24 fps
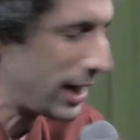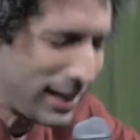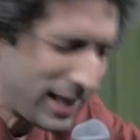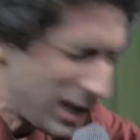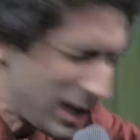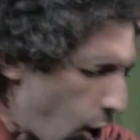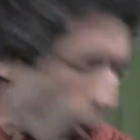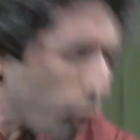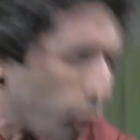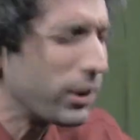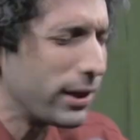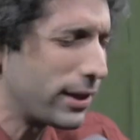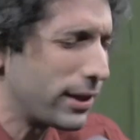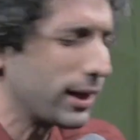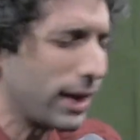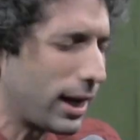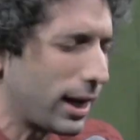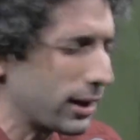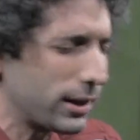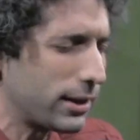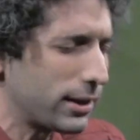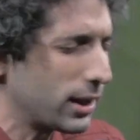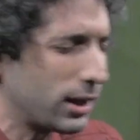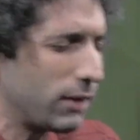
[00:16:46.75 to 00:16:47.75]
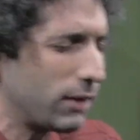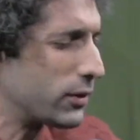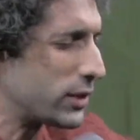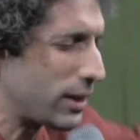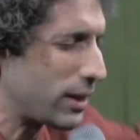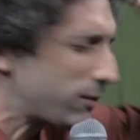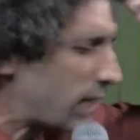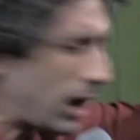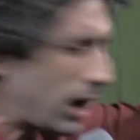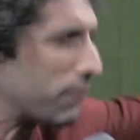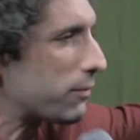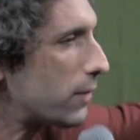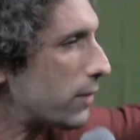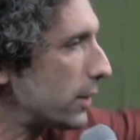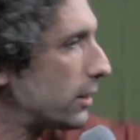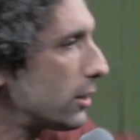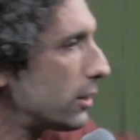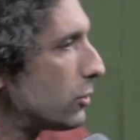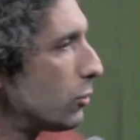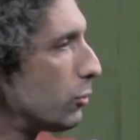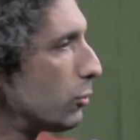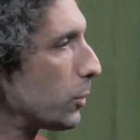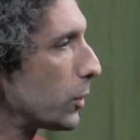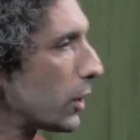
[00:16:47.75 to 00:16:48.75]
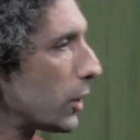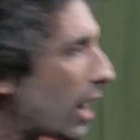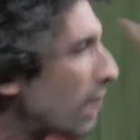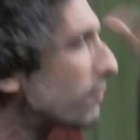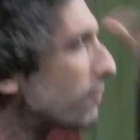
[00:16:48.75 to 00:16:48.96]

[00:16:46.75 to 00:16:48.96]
And the only thing I can think of is I've got to find the humor.